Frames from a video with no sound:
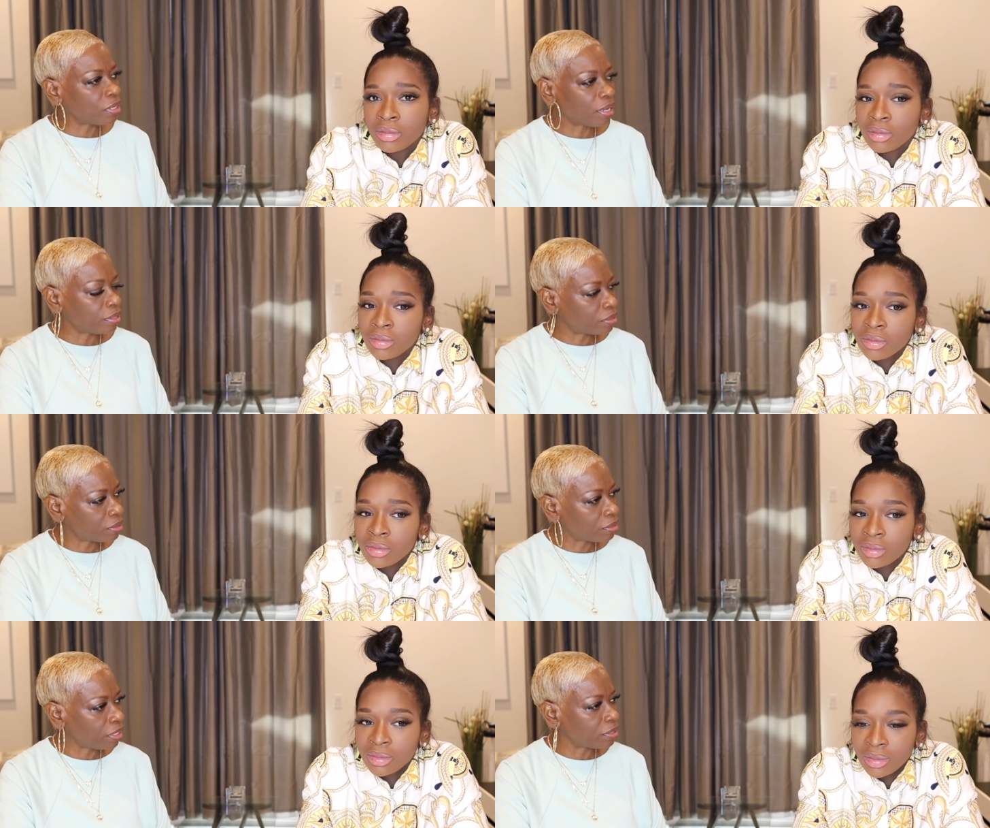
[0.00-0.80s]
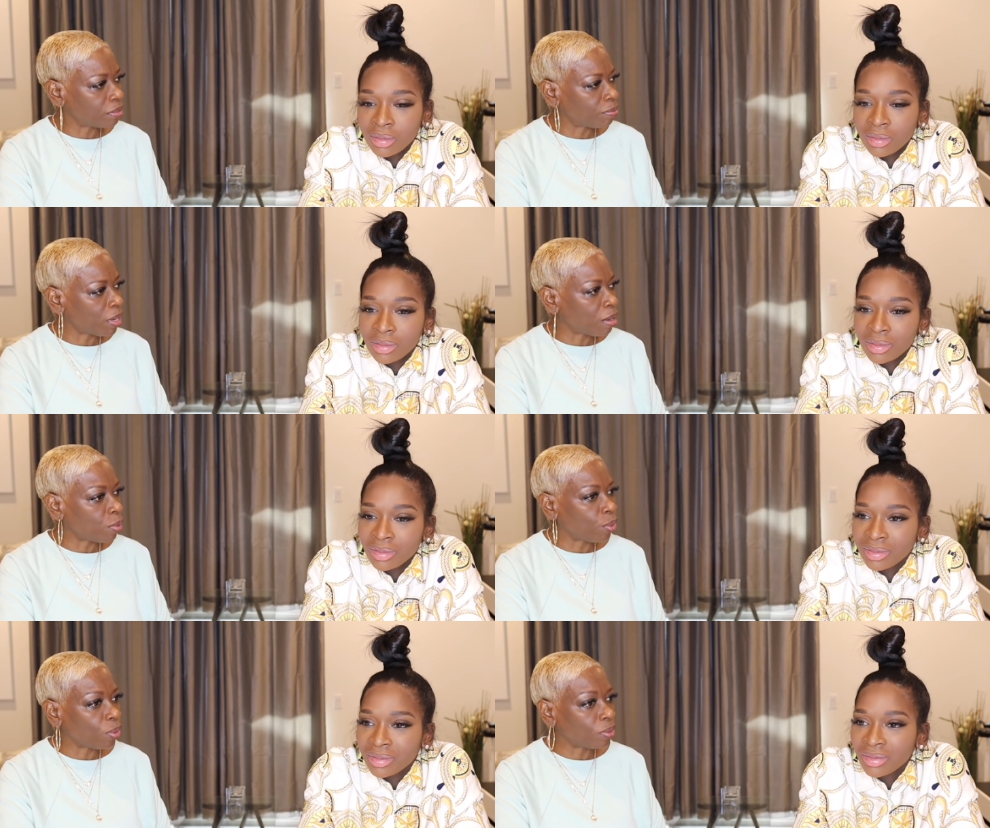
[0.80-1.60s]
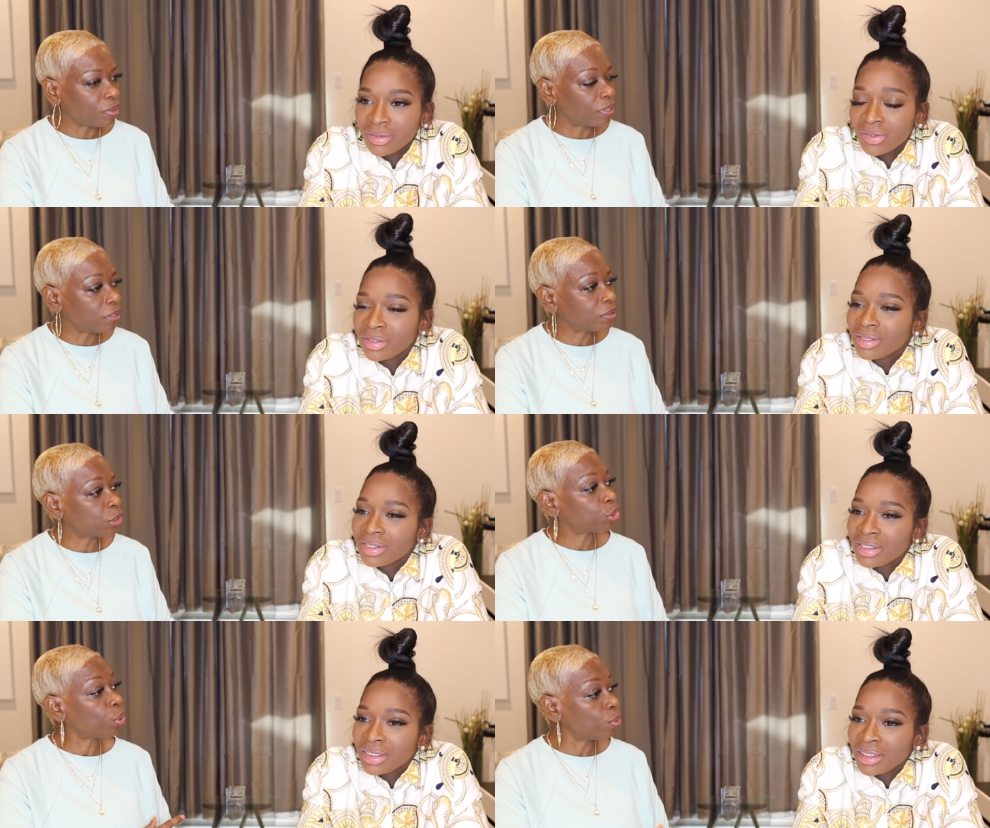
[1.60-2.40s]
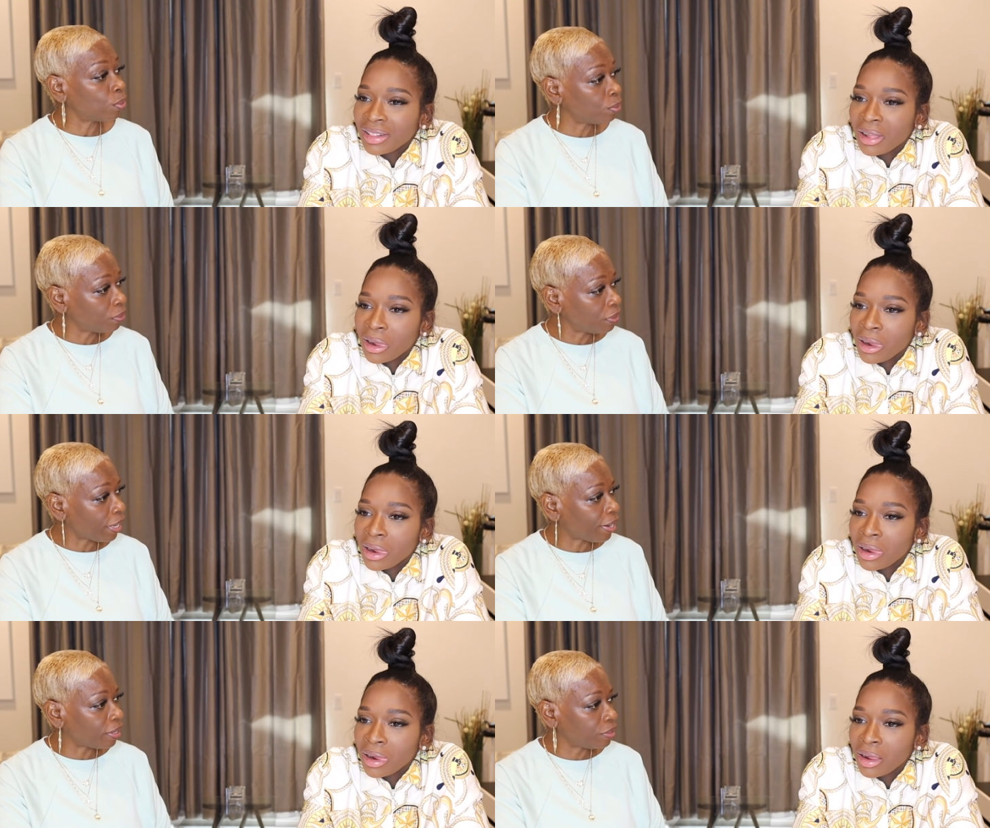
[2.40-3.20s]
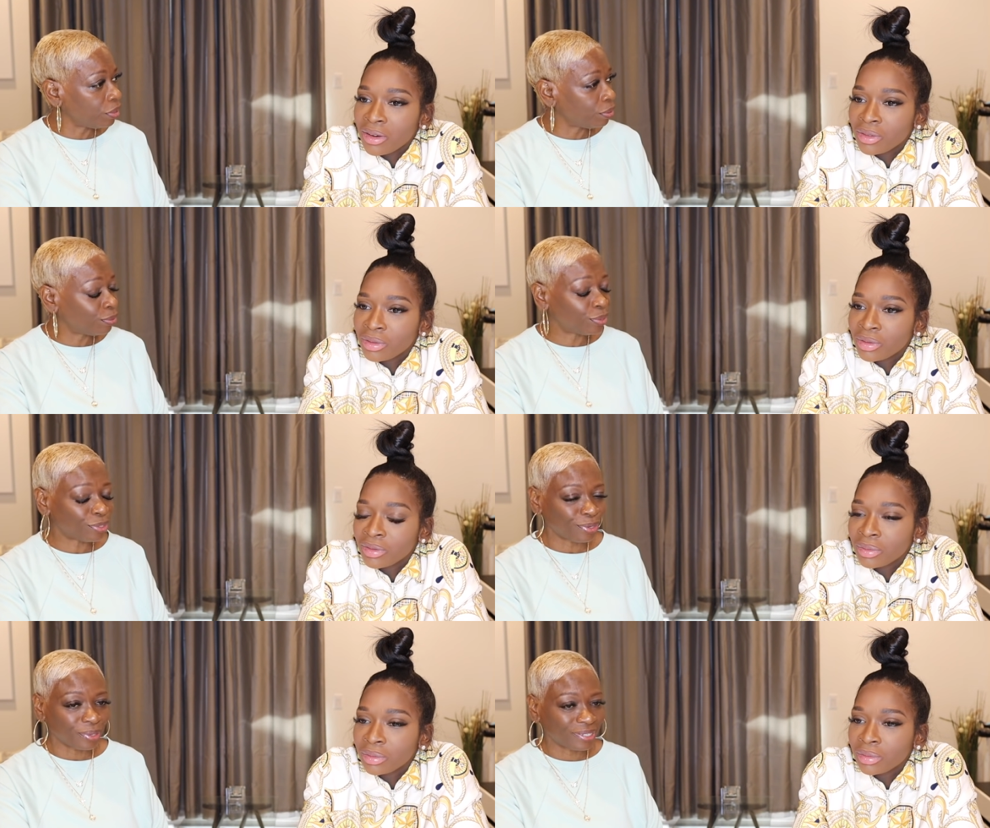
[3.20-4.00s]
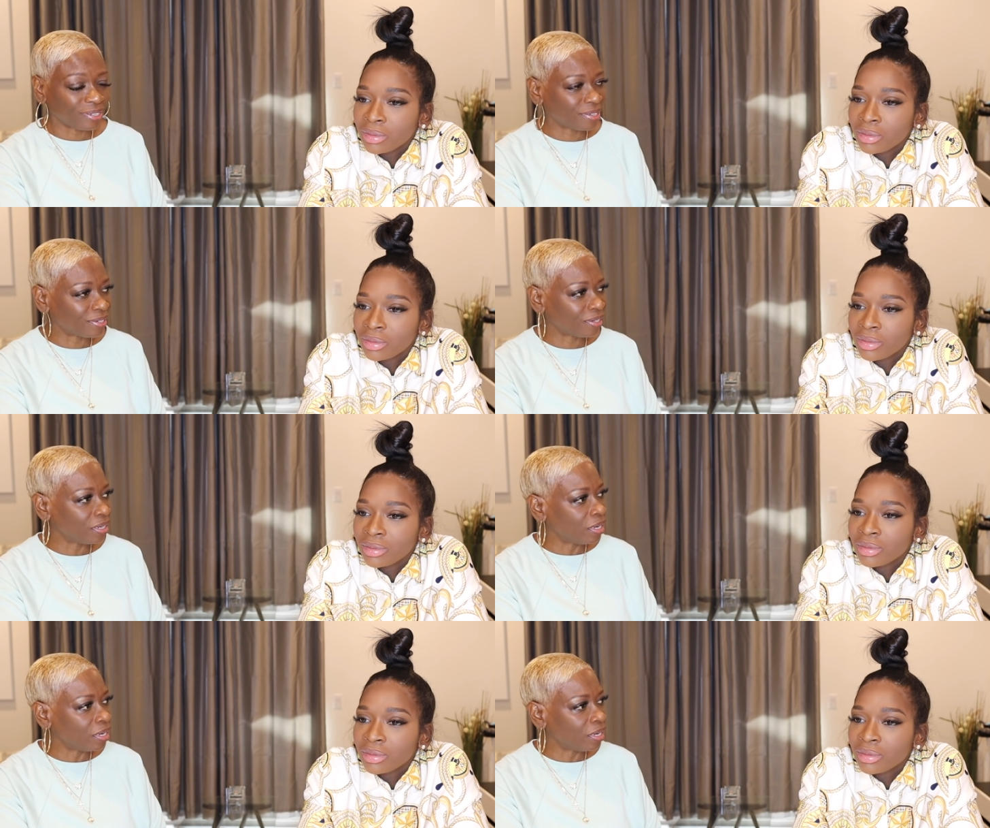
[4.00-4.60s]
Speaker 1: not gonna say to mom or the tone that I'll use to talk to her.